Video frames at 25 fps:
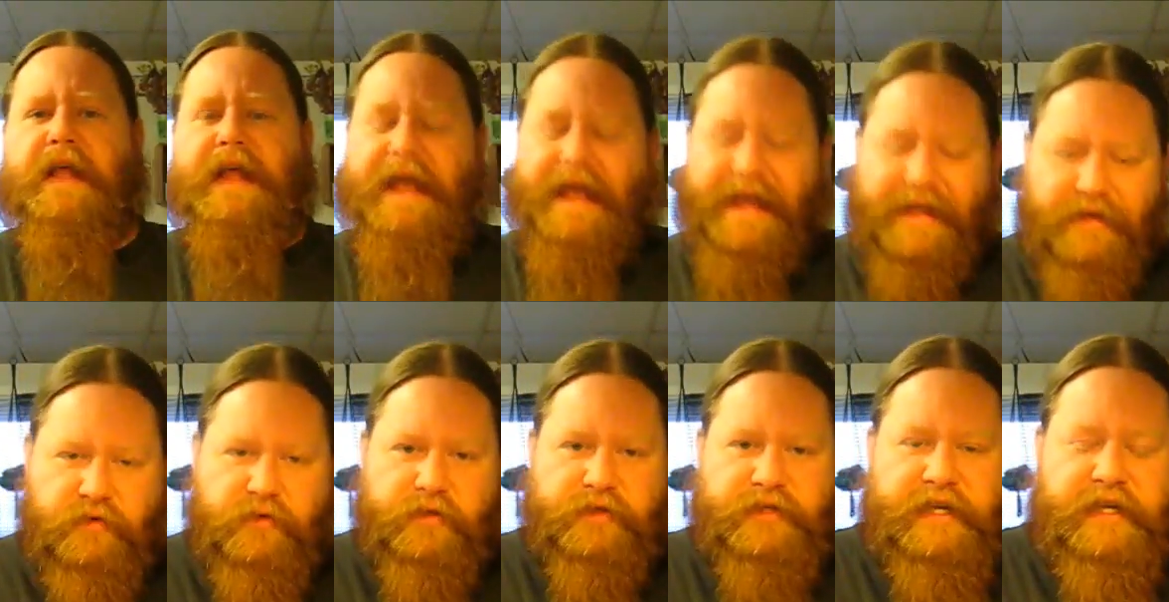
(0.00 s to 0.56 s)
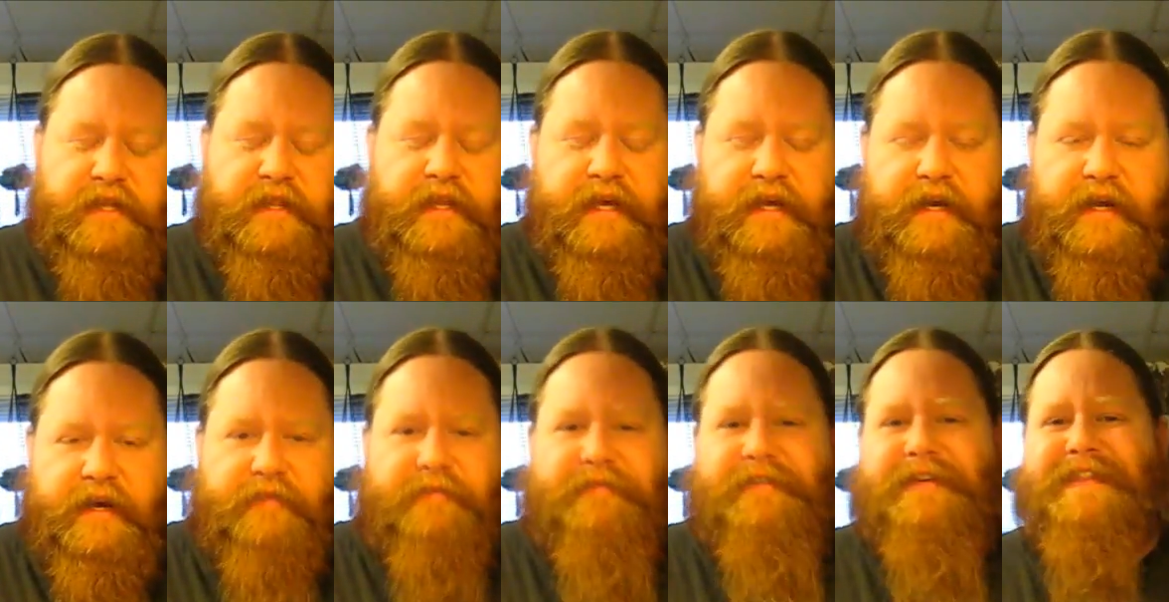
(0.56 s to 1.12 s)
Interestingly
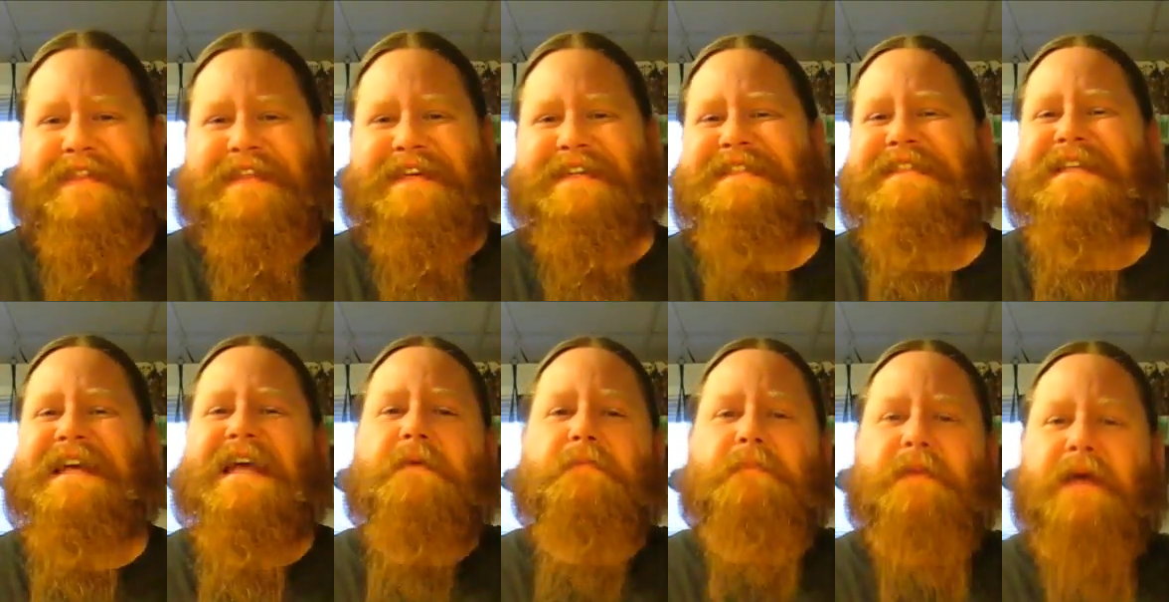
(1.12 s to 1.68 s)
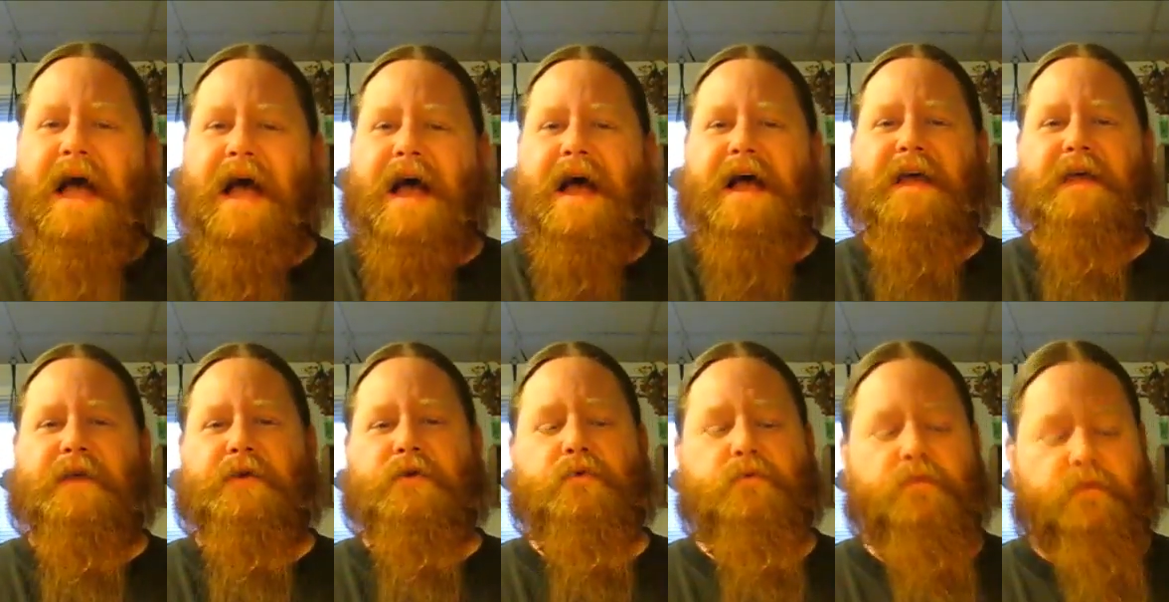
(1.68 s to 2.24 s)
enough, the same
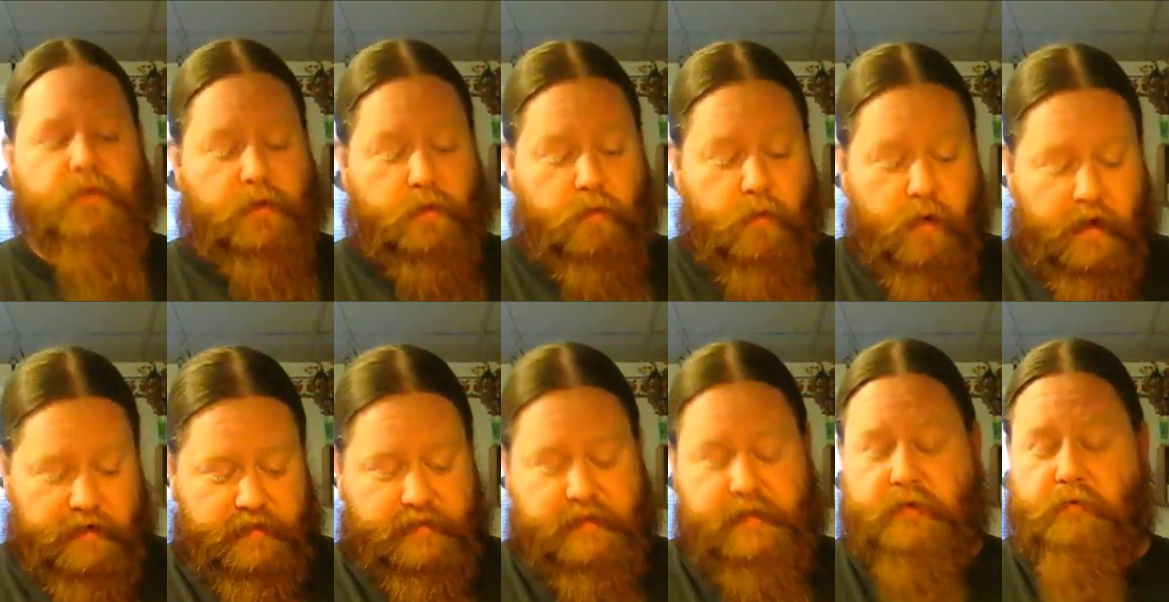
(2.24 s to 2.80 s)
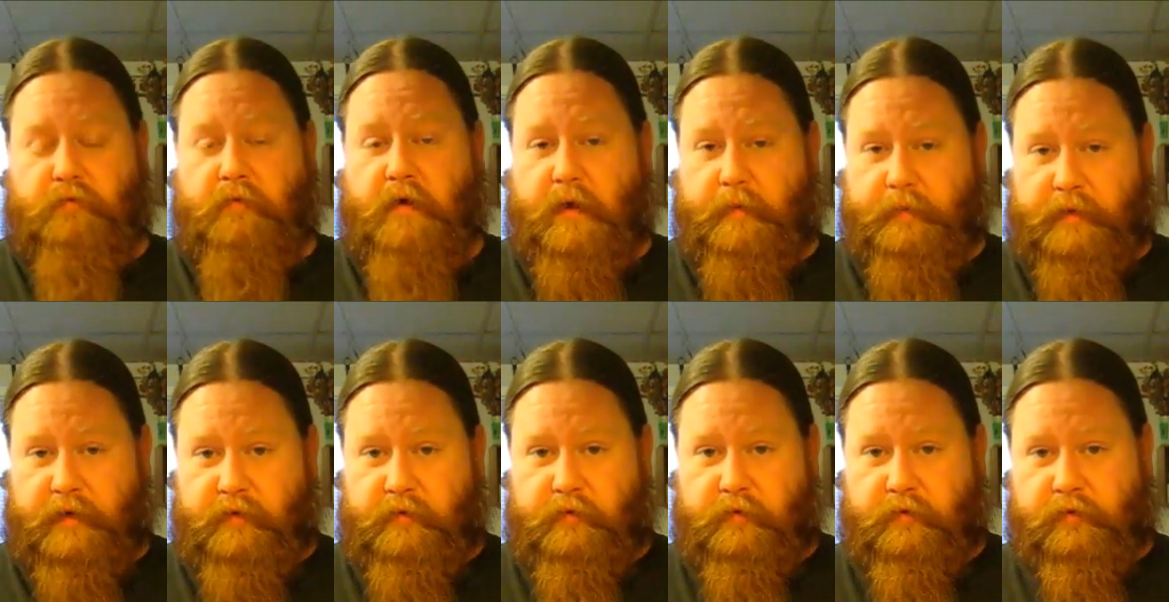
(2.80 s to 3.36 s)
guy who requested the ramen
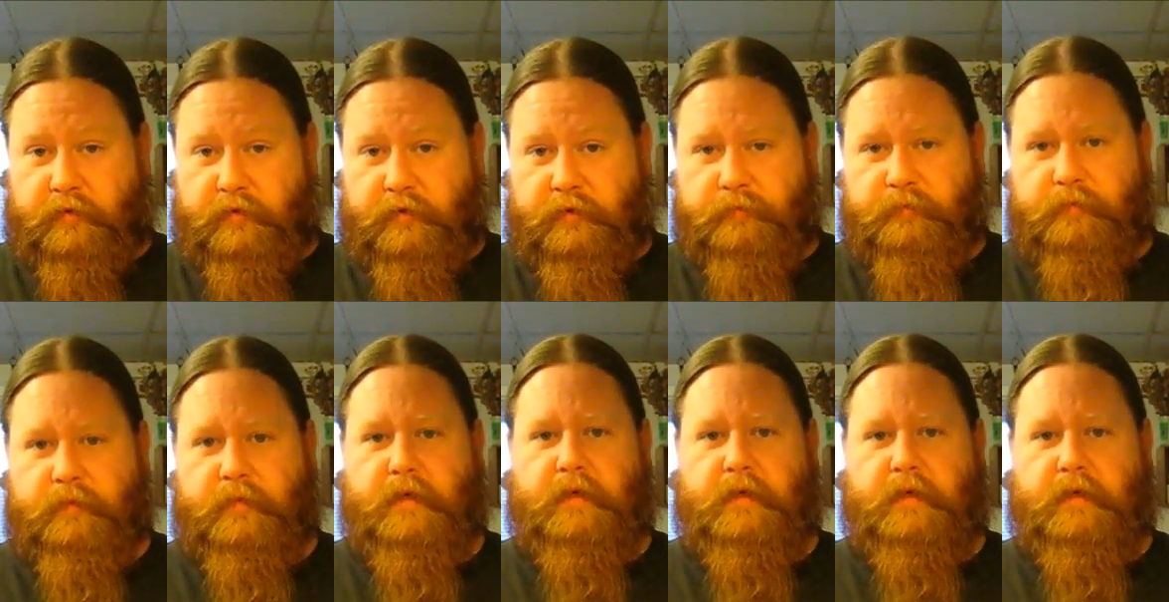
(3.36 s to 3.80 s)
noodles,